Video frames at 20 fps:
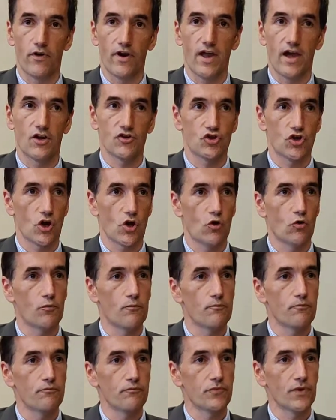very agile,
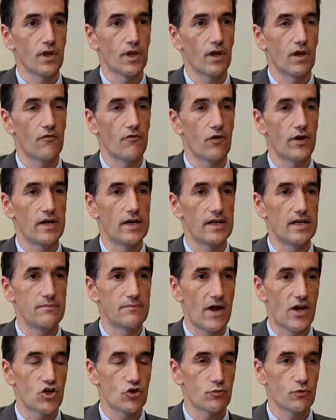uh, very lean
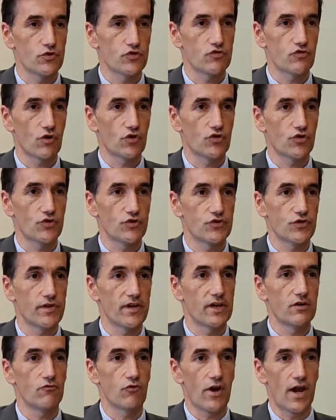management structures so they
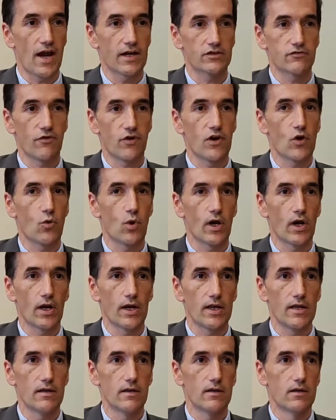can react very
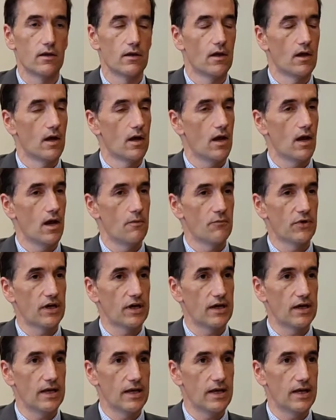quickly. Um,
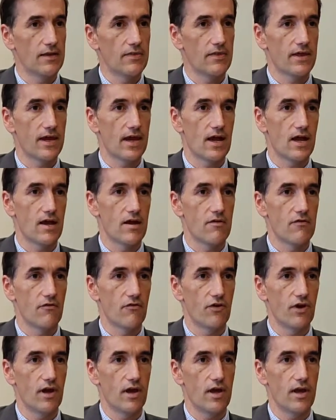clearly, they
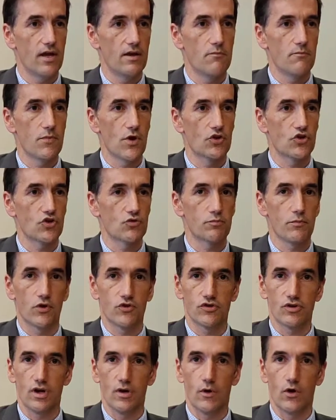have a much,
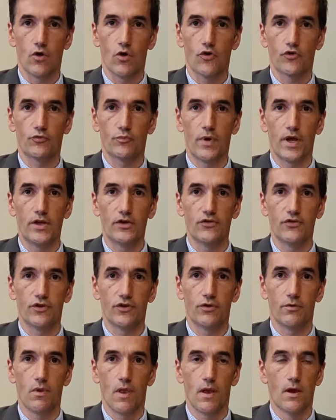much lower cost base
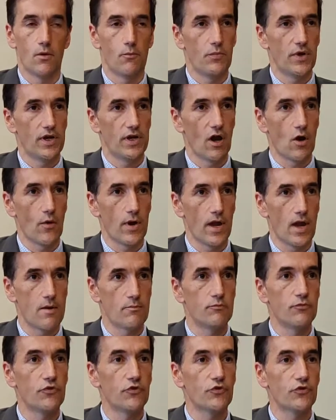than big
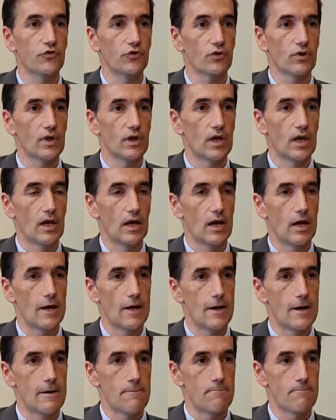OEMs
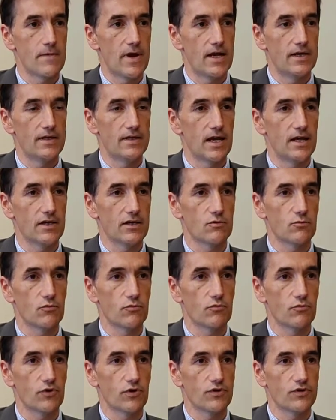um, and, and can,
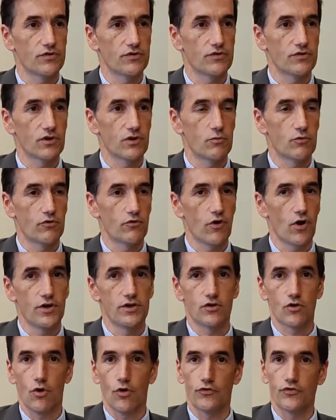can, can, provide
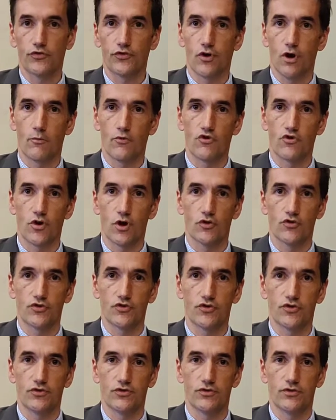cost arbitrage
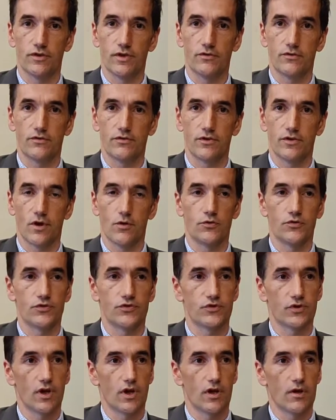to, to, the, to
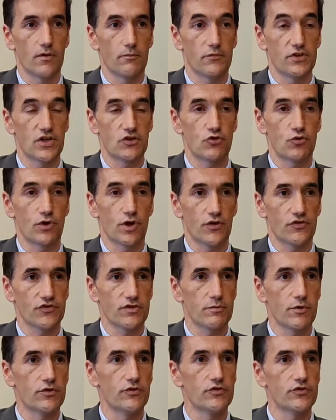those uh, potential
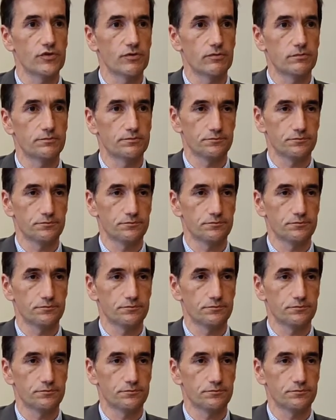customers.